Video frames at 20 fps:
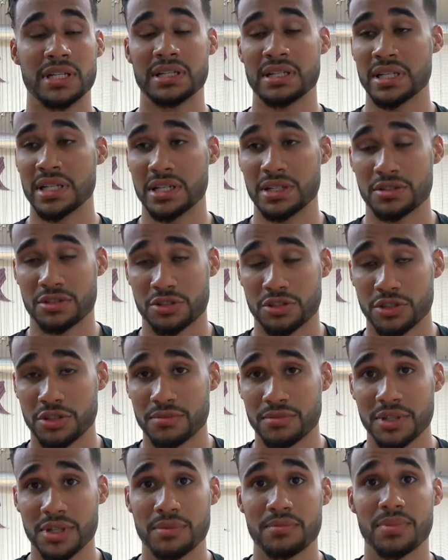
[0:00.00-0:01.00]
didn't assure
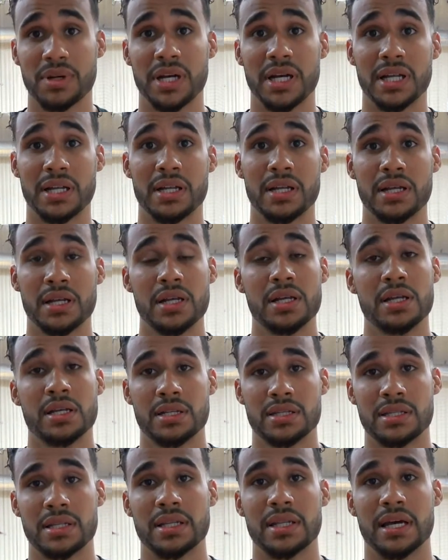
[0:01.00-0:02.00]
me, but
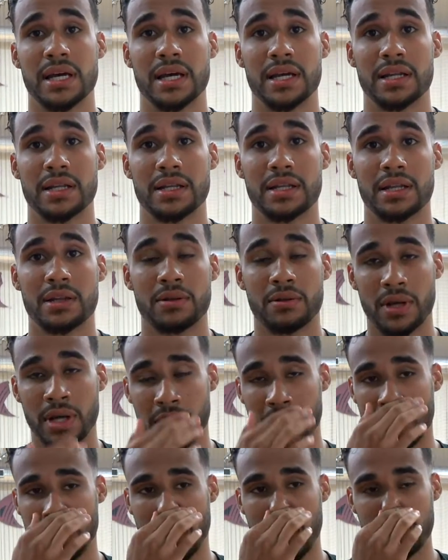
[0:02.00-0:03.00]
said that
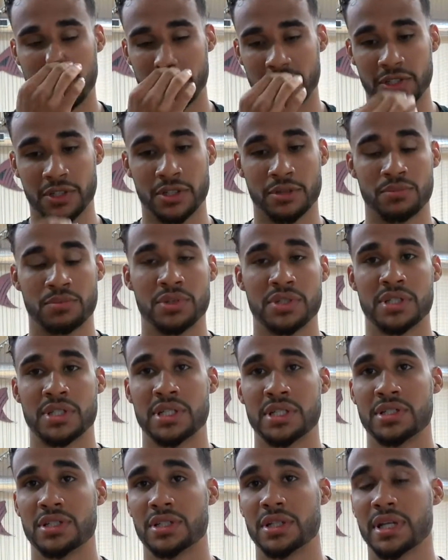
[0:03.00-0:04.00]
after the
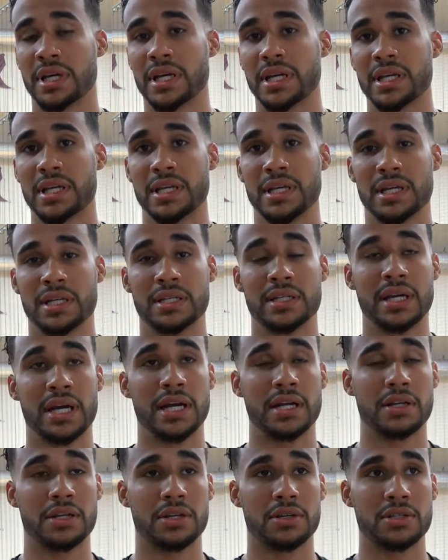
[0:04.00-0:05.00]
procedure that he had
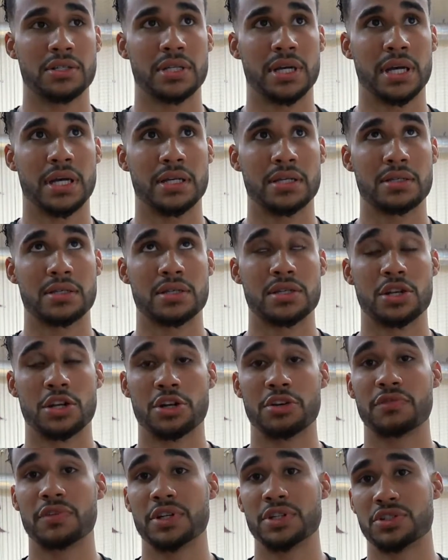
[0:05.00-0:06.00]
diagnosed as
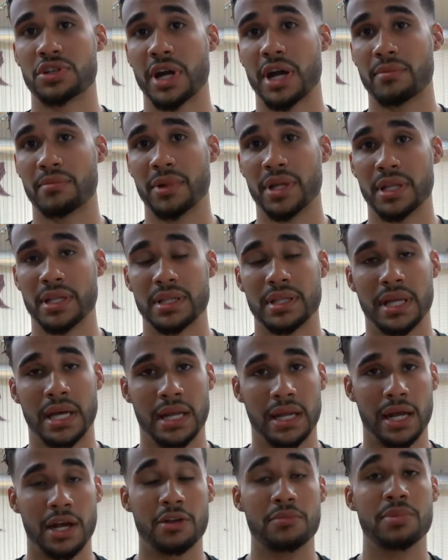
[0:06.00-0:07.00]
nerve entrapment,
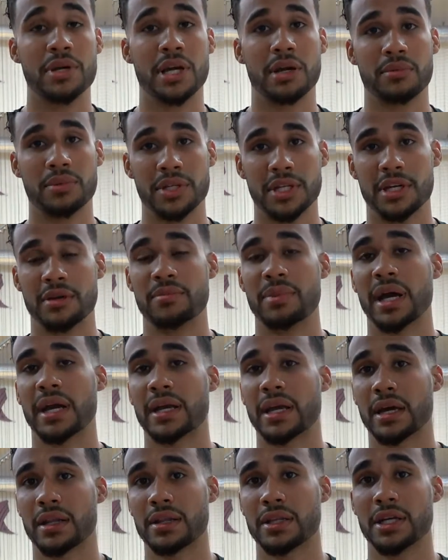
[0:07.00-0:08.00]
that I would be able to get
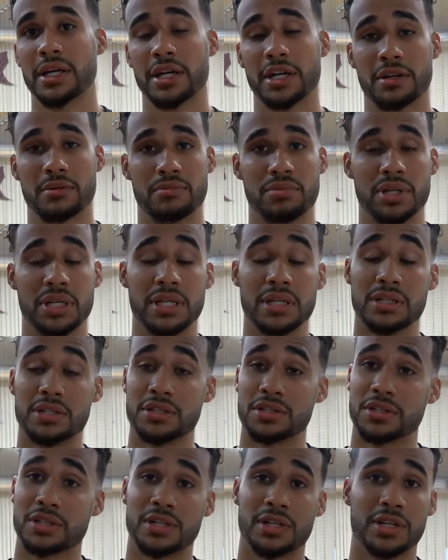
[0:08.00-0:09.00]
back out there and compete. And
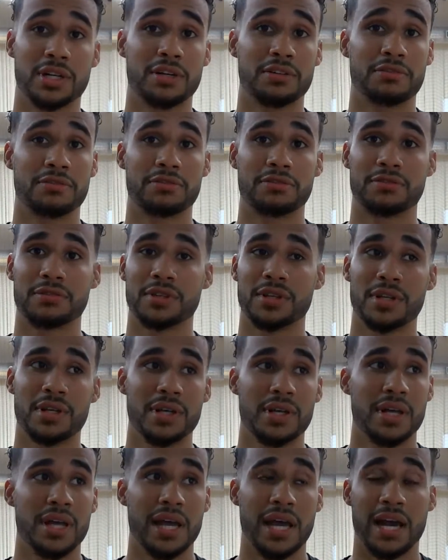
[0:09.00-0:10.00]
sure enough,
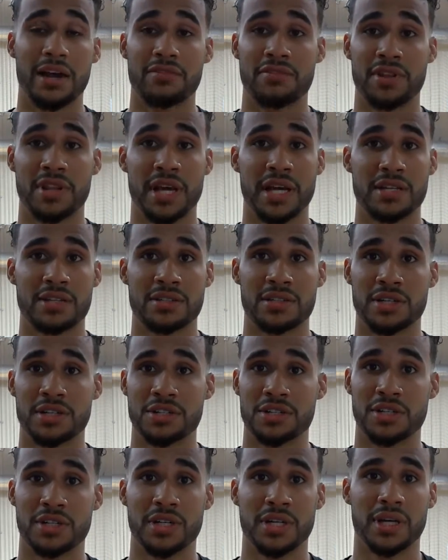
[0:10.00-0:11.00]
after that
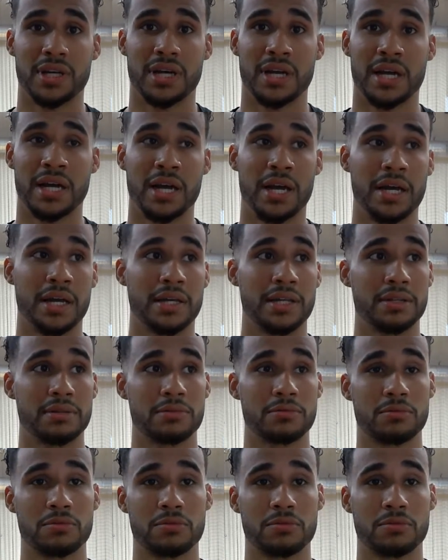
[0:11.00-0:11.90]
surgery, I